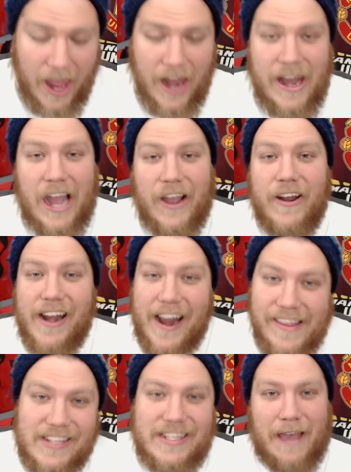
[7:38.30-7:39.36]
Now, I've got
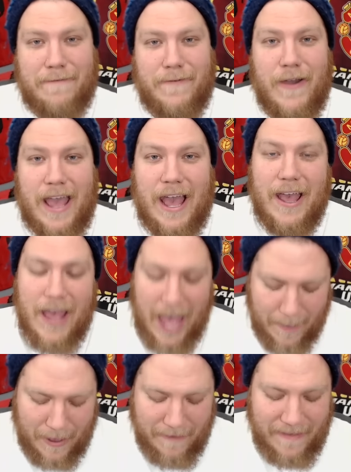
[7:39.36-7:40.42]
another stat for you
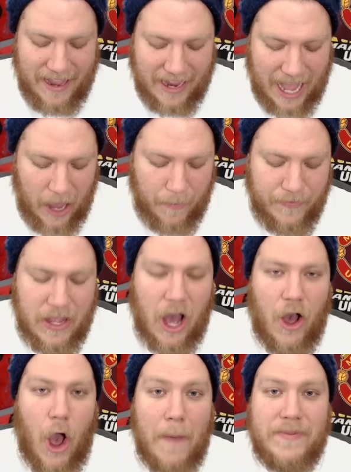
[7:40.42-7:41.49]
about Van Gaal.
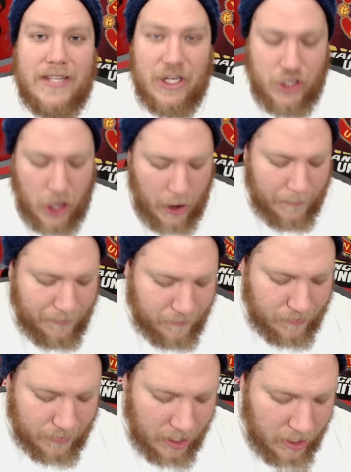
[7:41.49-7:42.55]
Now, Opta Joe.
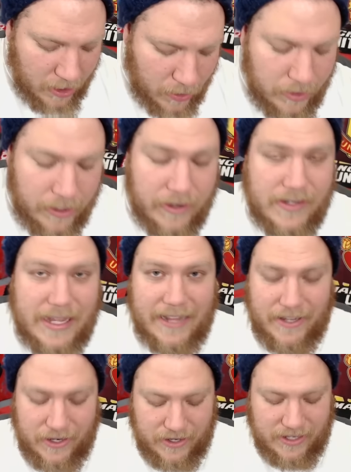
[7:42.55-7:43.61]
Good little
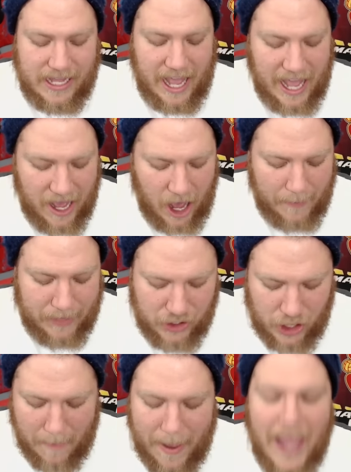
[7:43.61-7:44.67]
statisticians they are. Opta
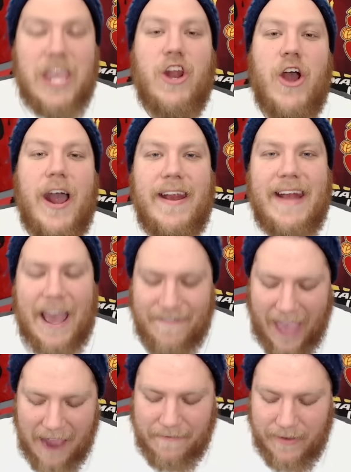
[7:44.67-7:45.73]
Joe. Man United have
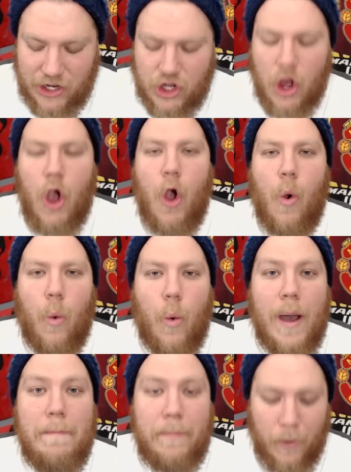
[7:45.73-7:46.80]
averaged
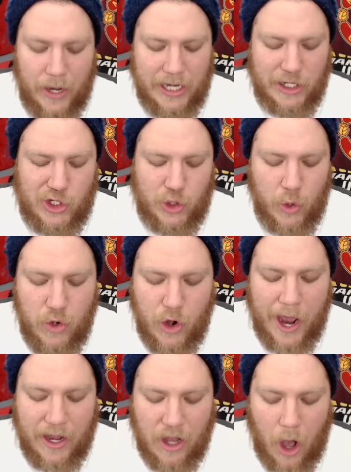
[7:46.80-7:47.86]

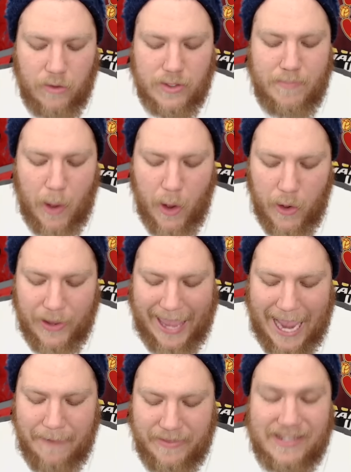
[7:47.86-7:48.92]
1.29 goals per
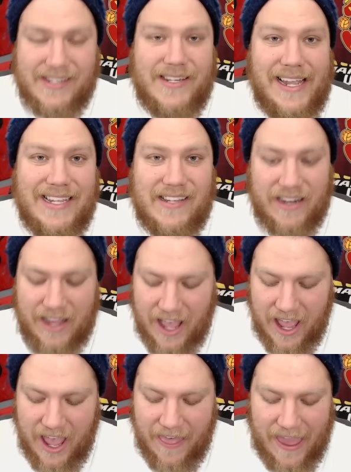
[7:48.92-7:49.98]
game this season.
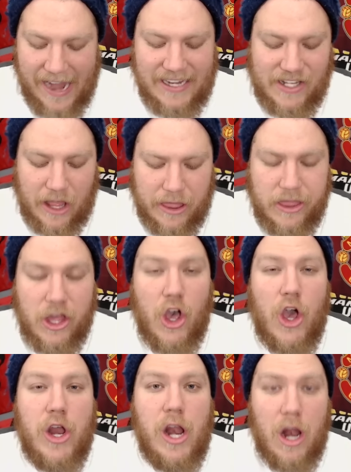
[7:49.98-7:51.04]
That is the
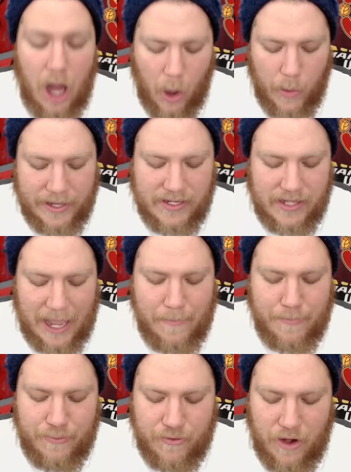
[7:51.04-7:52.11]
third lowest in
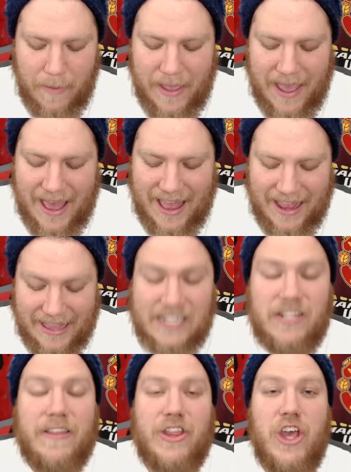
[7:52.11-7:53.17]
Premier... That's
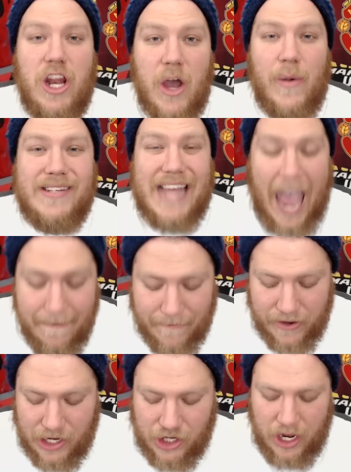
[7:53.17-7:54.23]
the third lowest
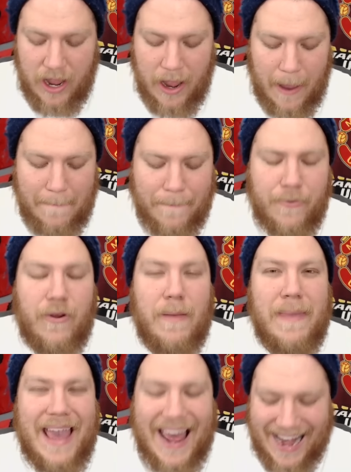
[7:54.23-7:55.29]
average in
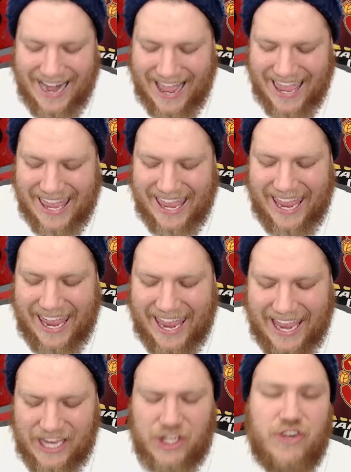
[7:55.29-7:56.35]
Premier League
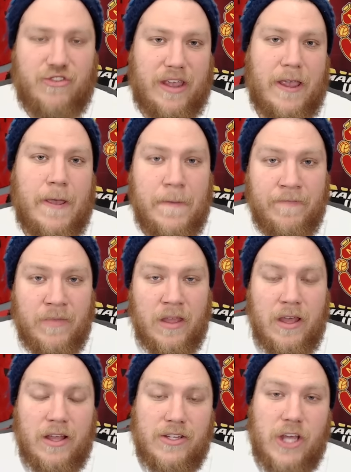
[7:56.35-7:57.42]
history.
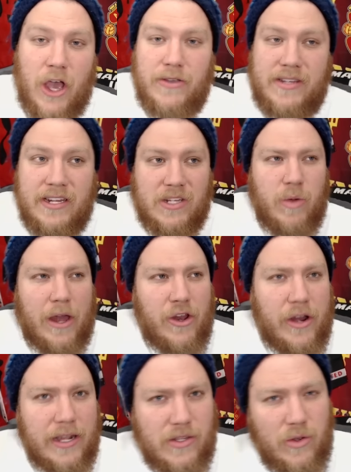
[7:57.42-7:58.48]
So, since, what,
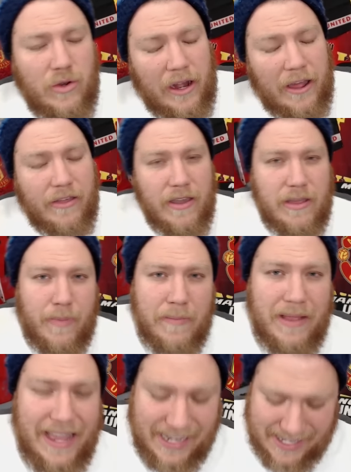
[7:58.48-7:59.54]
92, 93, the Premier League